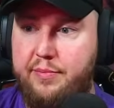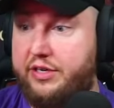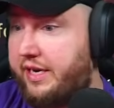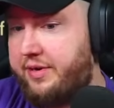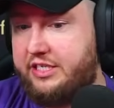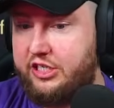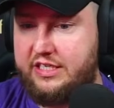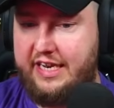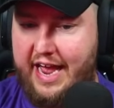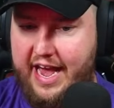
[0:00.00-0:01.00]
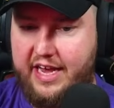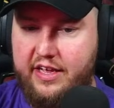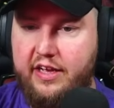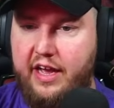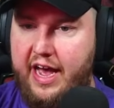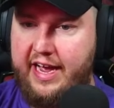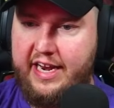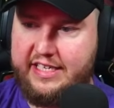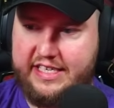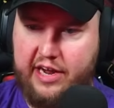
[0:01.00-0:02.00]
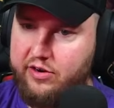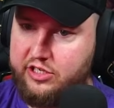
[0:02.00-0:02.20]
boss. I mean, just today, I hit a Sacred